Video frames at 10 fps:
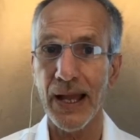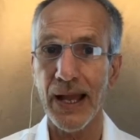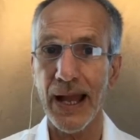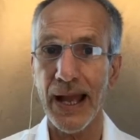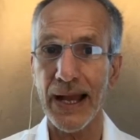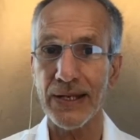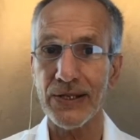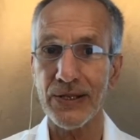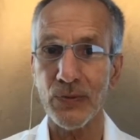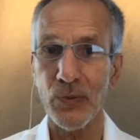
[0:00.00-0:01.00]
And
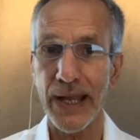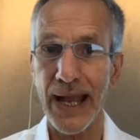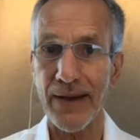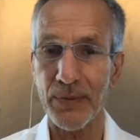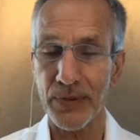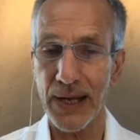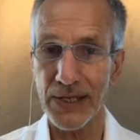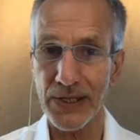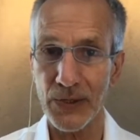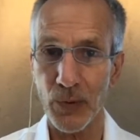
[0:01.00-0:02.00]
we have a
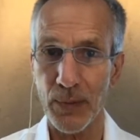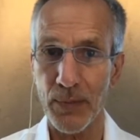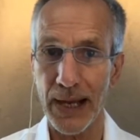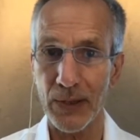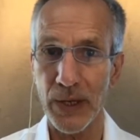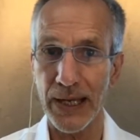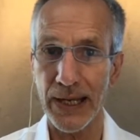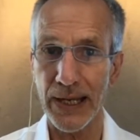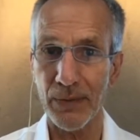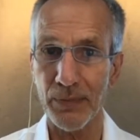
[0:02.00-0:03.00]
process whereby we can
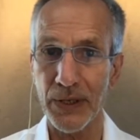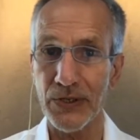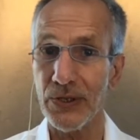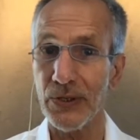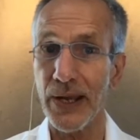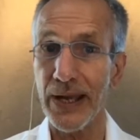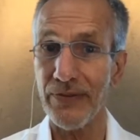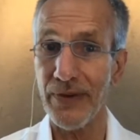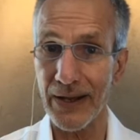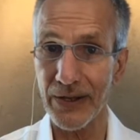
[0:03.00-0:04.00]
help you to
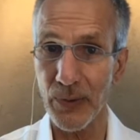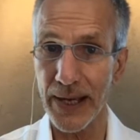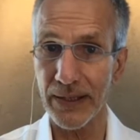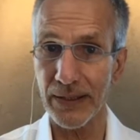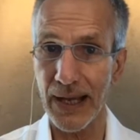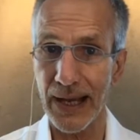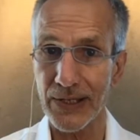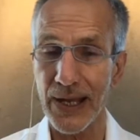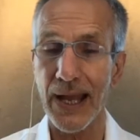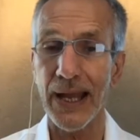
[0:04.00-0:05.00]
evaluate a lot
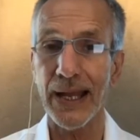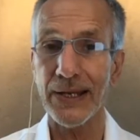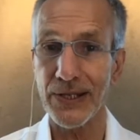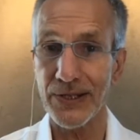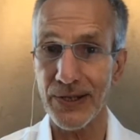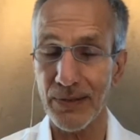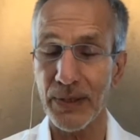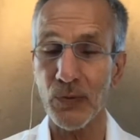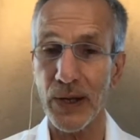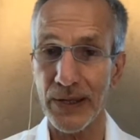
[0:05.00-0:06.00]
and determine
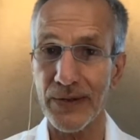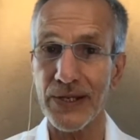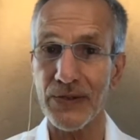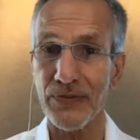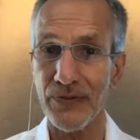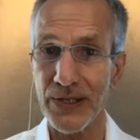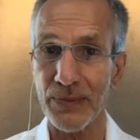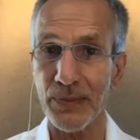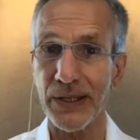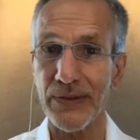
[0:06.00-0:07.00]
whether it's
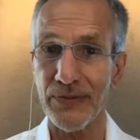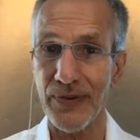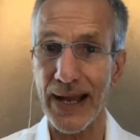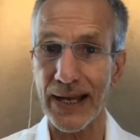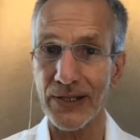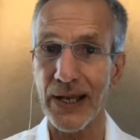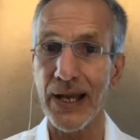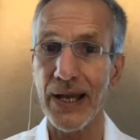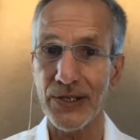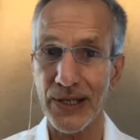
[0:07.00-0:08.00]
feasible, in fact,
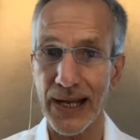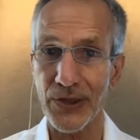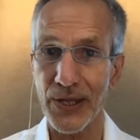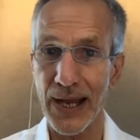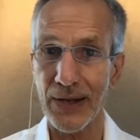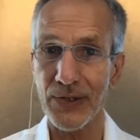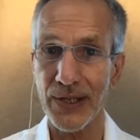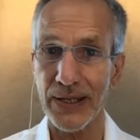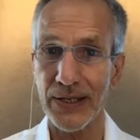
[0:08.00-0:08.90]
to get the house that you